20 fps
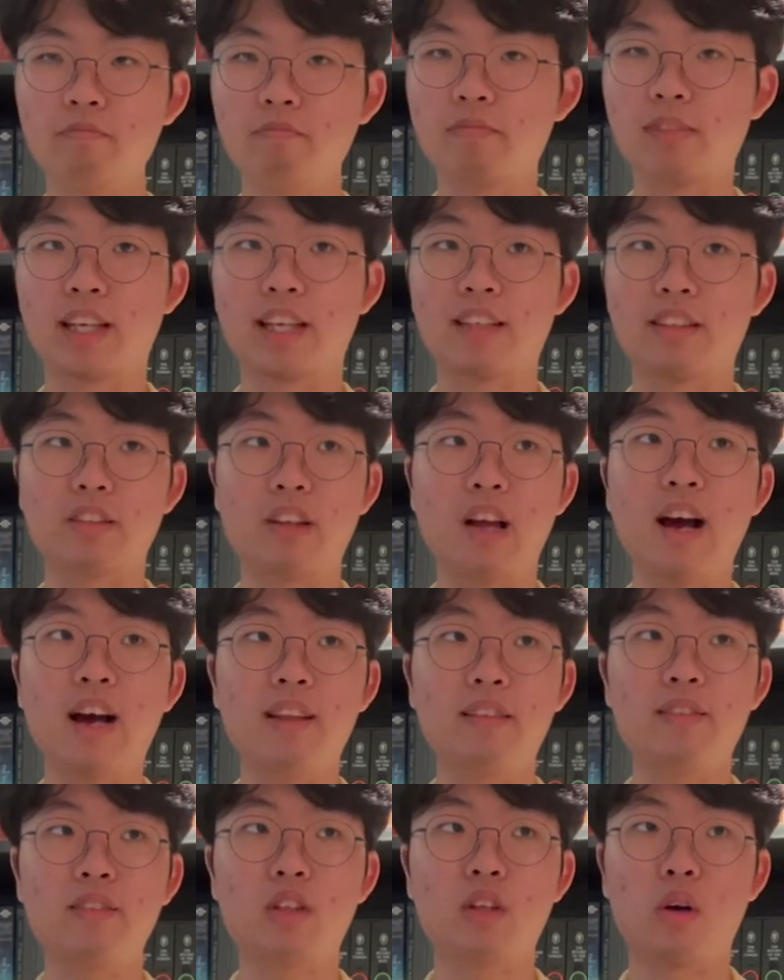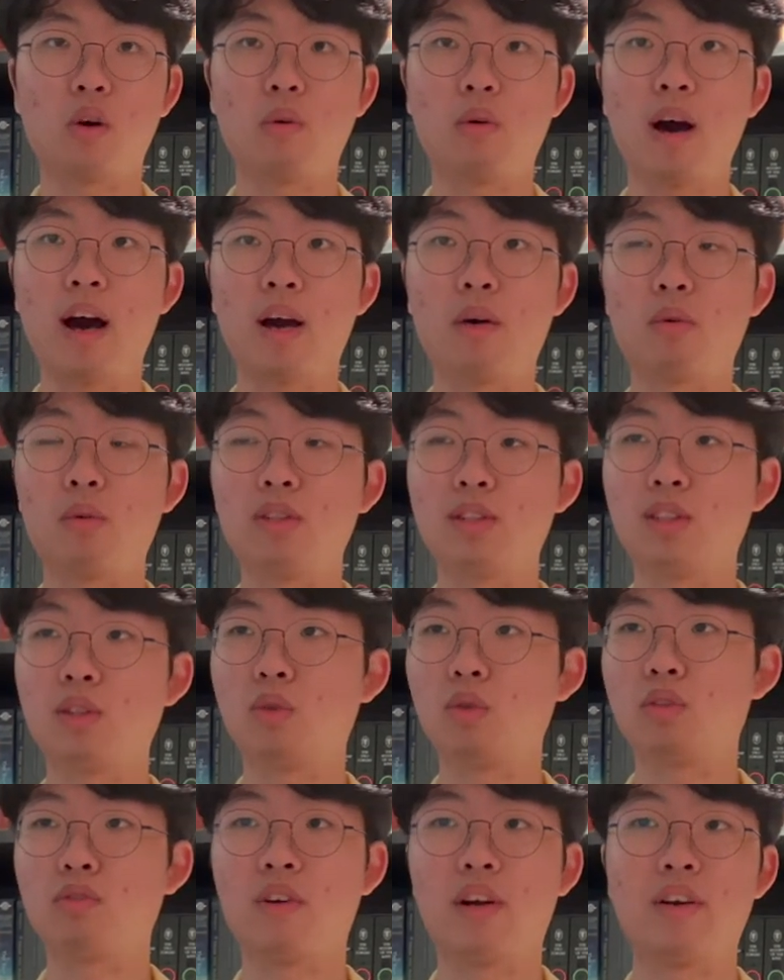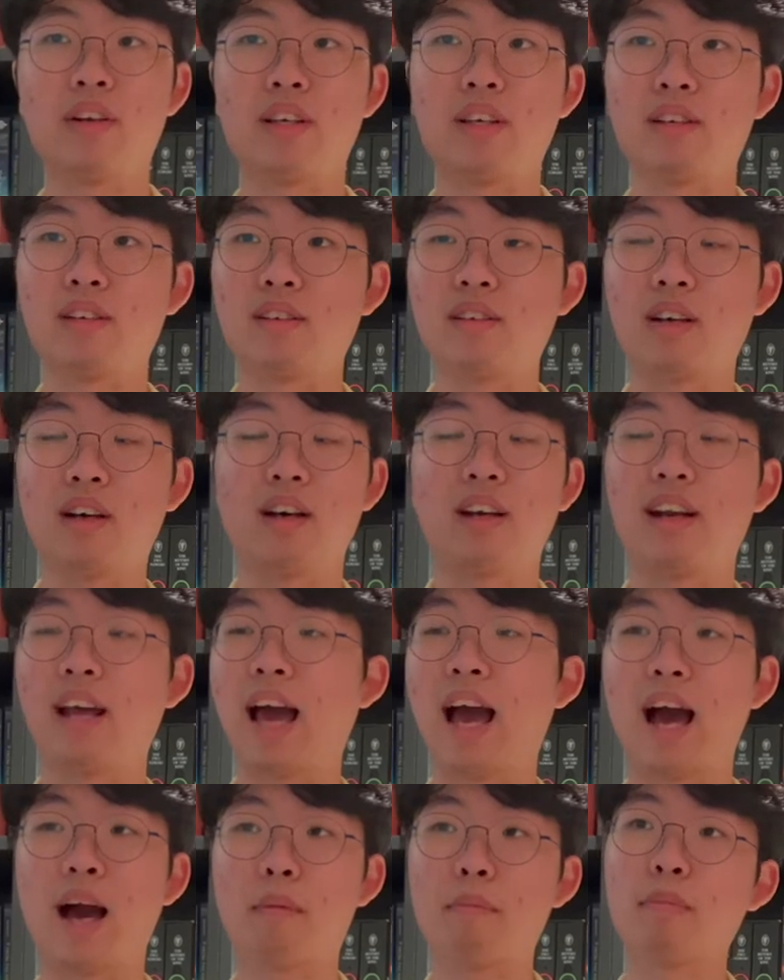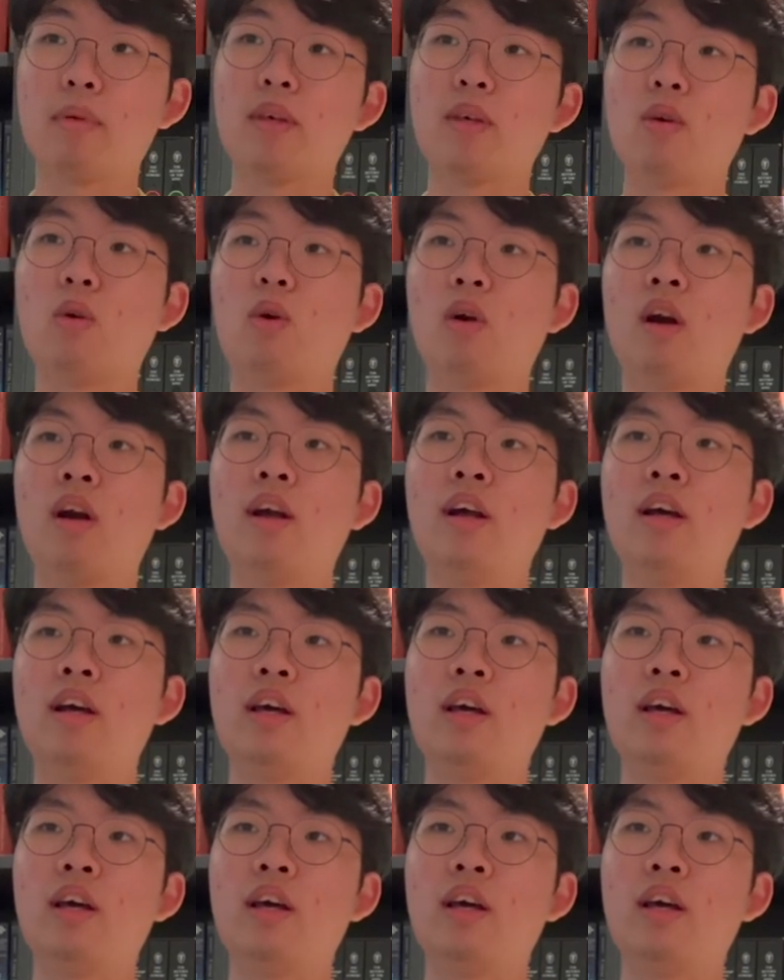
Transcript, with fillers: Like, not, you know, I was, it was very unhappy or